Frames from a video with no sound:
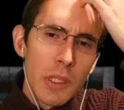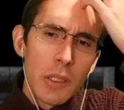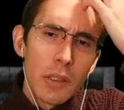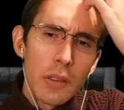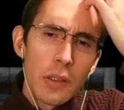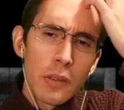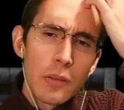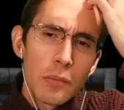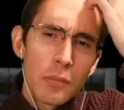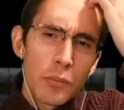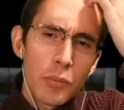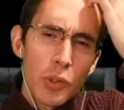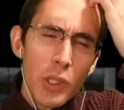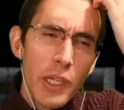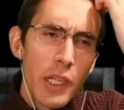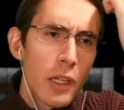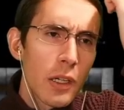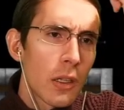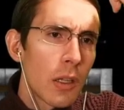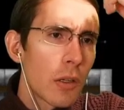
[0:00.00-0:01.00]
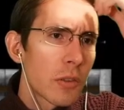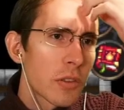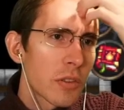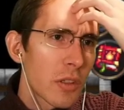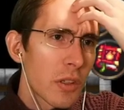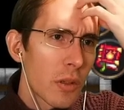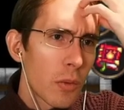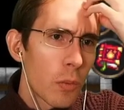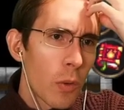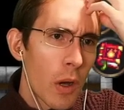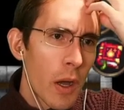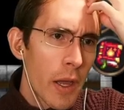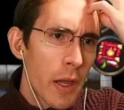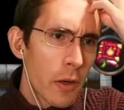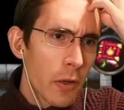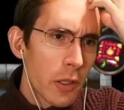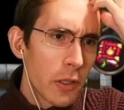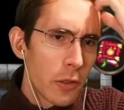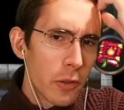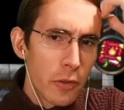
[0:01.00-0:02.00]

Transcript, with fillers: Mm, pretty close to the wire